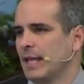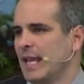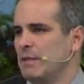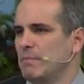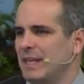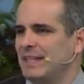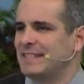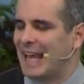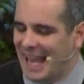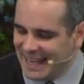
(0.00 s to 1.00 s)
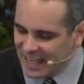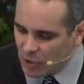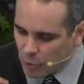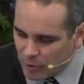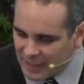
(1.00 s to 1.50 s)
It means an
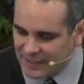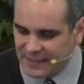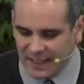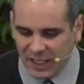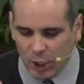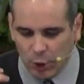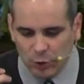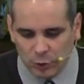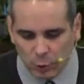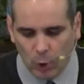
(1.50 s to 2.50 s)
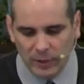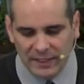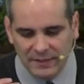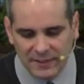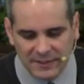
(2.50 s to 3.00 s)
increasing
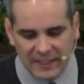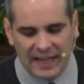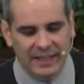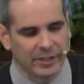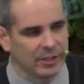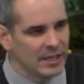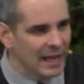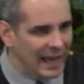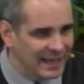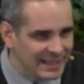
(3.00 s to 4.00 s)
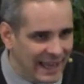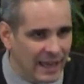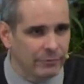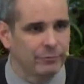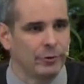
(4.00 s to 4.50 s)
controlling desire and
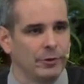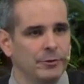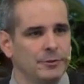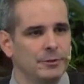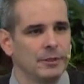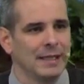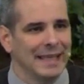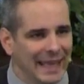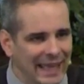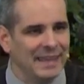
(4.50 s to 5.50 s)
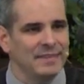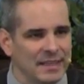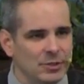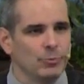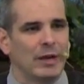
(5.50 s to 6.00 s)
effort in
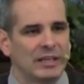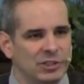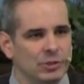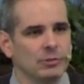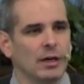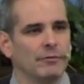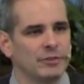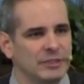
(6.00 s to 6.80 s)
the direction of